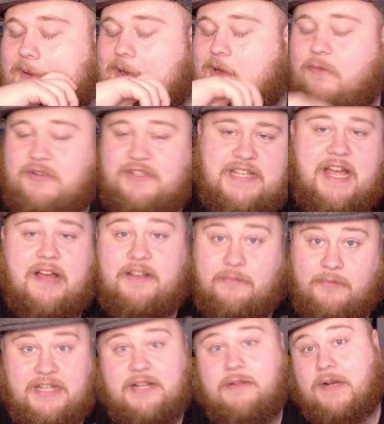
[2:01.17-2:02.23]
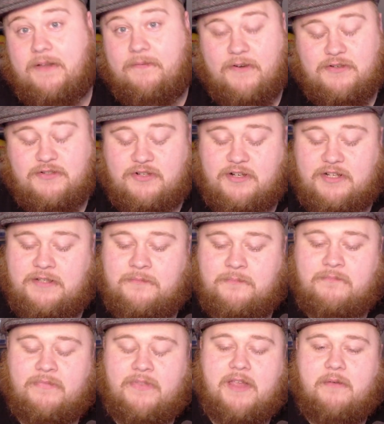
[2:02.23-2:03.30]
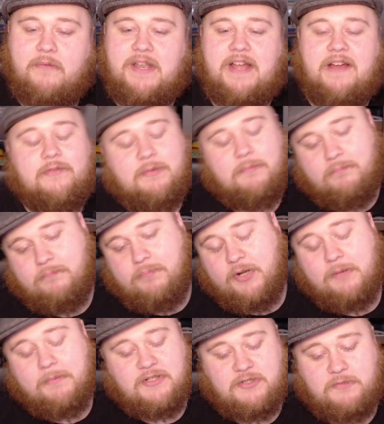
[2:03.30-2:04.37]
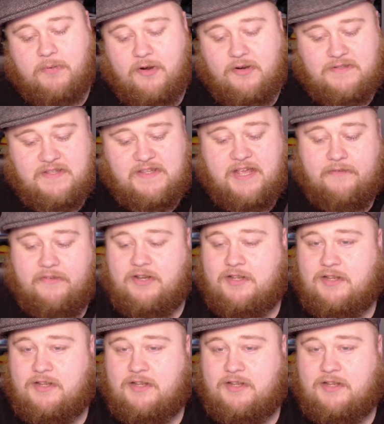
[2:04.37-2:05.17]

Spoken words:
which is how we did it when I first started, we now have to put a bunch of parts in the oven,